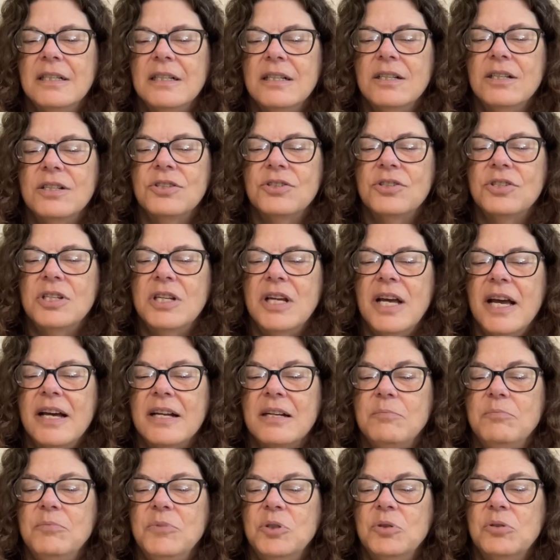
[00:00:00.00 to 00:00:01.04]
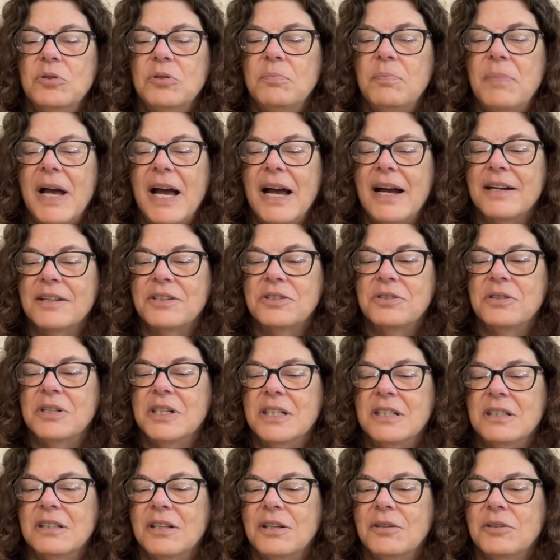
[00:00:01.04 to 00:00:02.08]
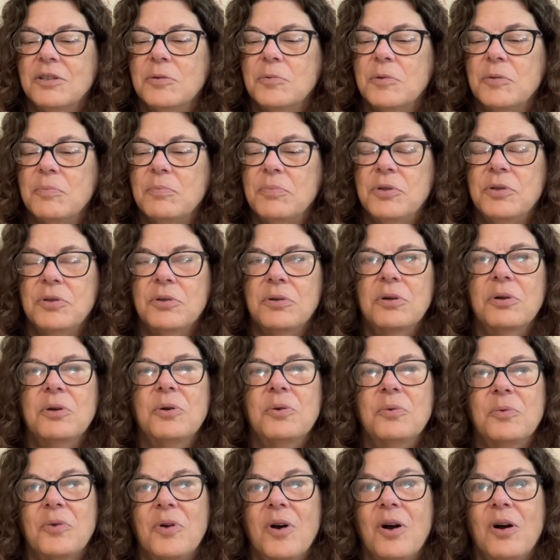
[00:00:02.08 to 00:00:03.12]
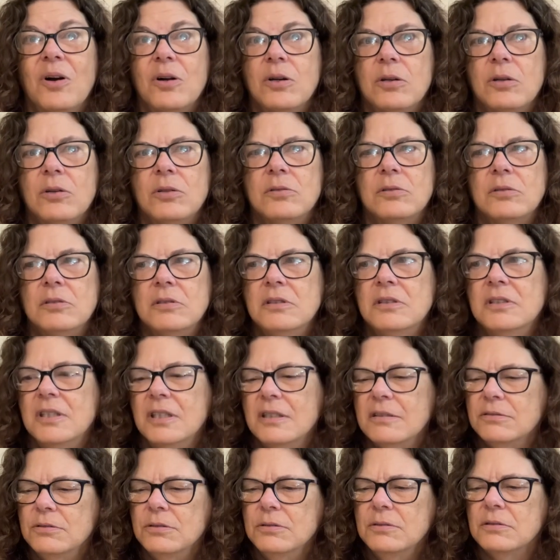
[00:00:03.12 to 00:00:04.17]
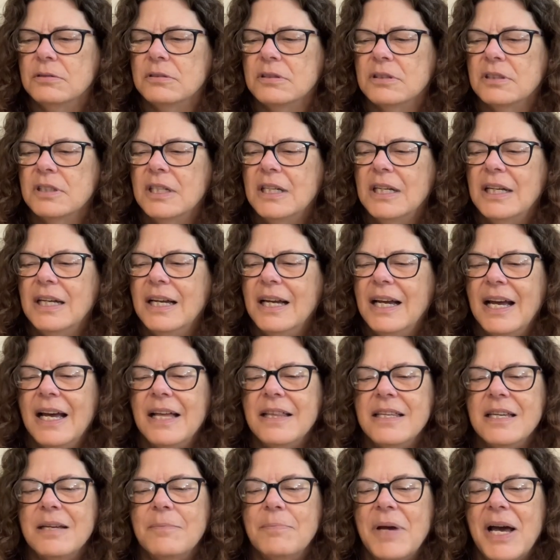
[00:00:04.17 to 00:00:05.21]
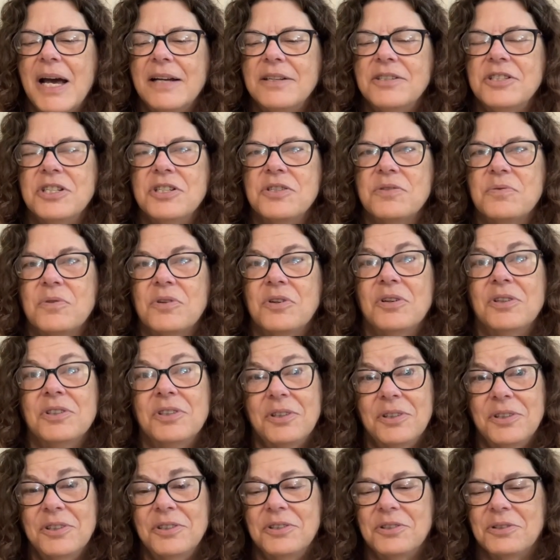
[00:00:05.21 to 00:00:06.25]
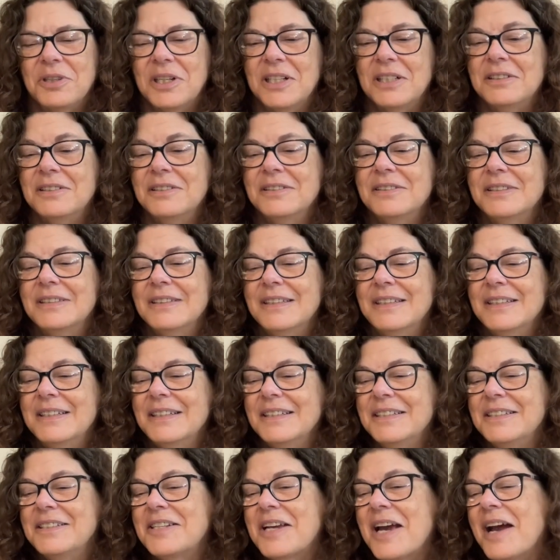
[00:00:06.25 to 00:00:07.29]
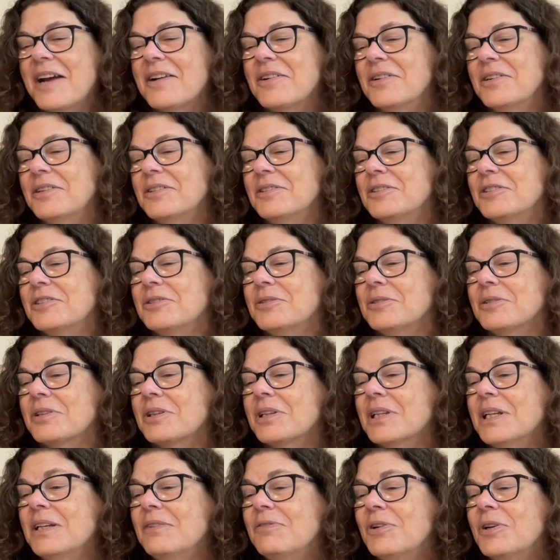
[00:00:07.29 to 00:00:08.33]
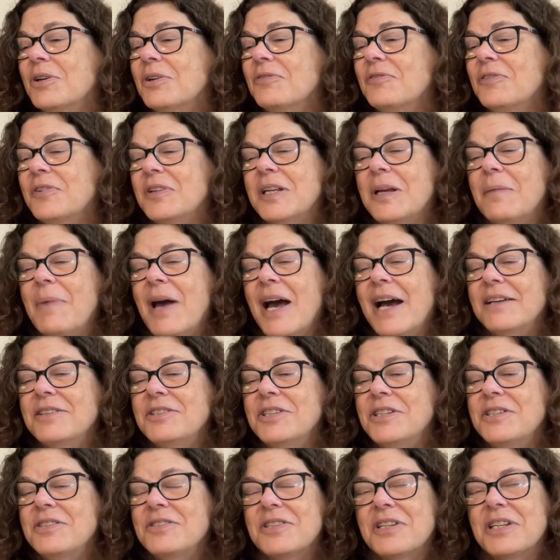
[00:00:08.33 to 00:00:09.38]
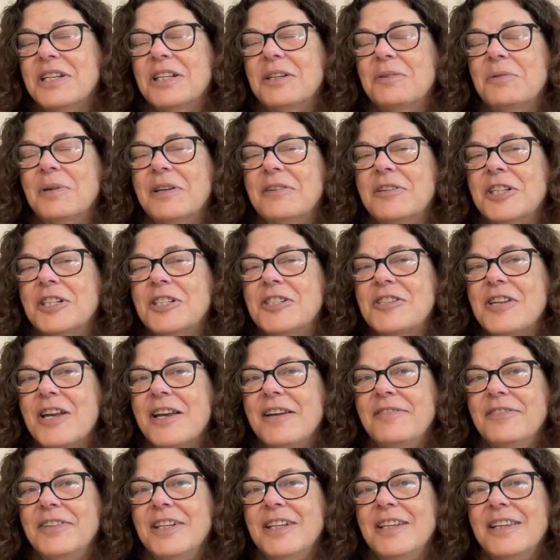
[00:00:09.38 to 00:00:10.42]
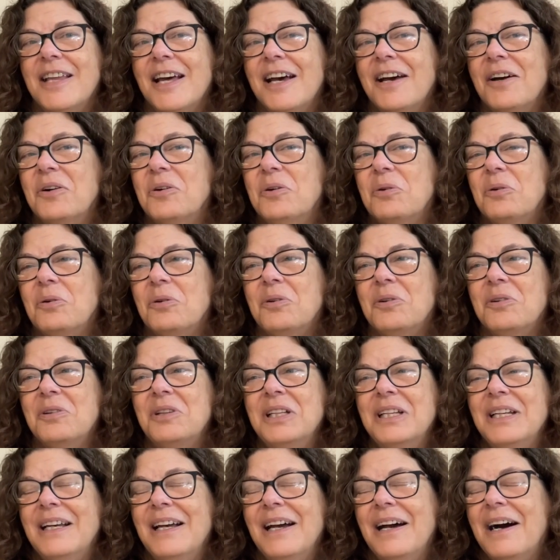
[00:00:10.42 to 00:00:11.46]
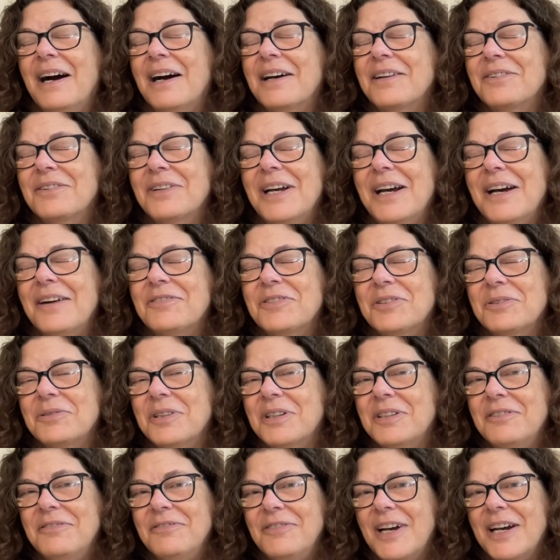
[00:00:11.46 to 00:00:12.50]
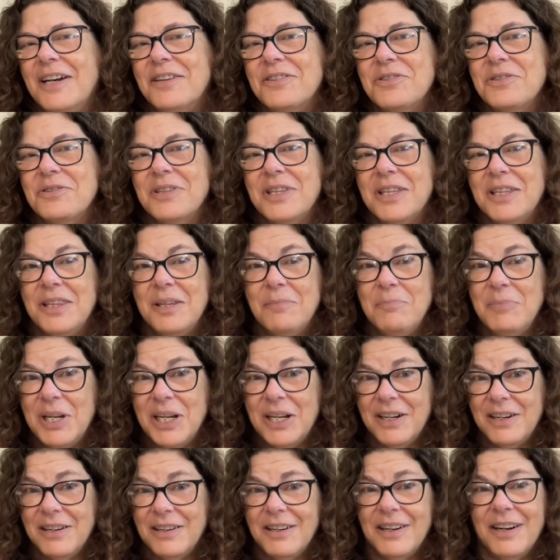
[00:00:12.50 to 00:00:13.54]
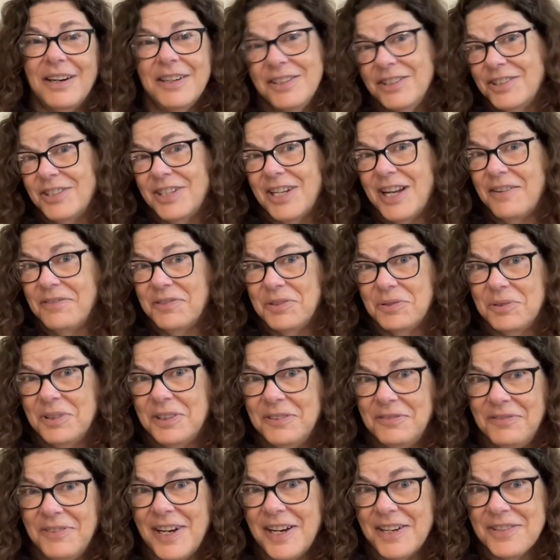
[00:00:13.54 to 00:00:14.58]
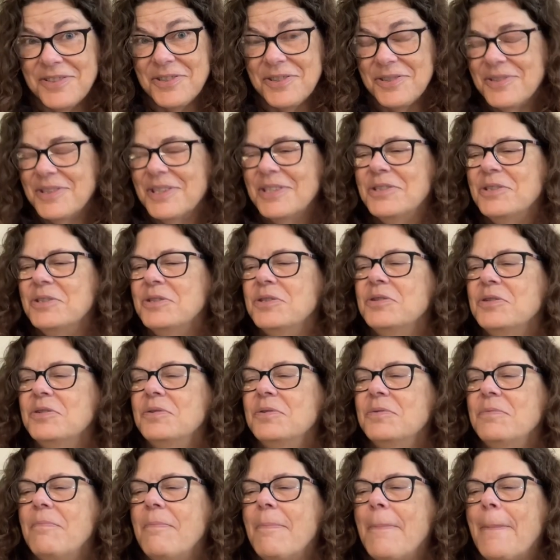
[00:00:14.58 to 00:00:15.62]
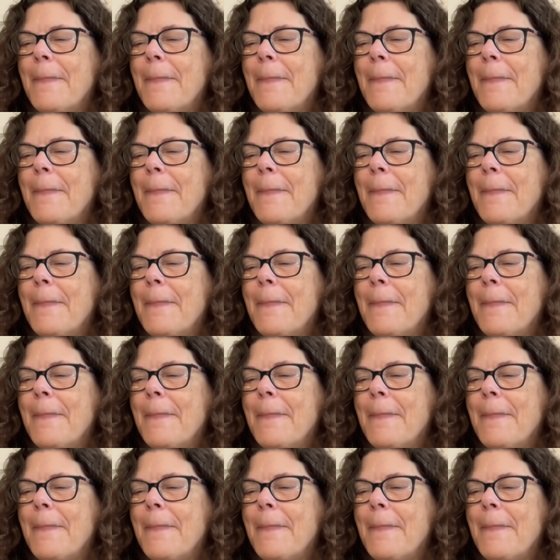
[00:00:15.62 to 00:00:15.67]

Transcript: She had a mule pack train loaded with pure raw gold. Whew. And the Apaches were on her trail. Taggart could leave her for the Apaches and get away to safety. That whole, I don't have to run faster than the bear, I just have to run faster than you.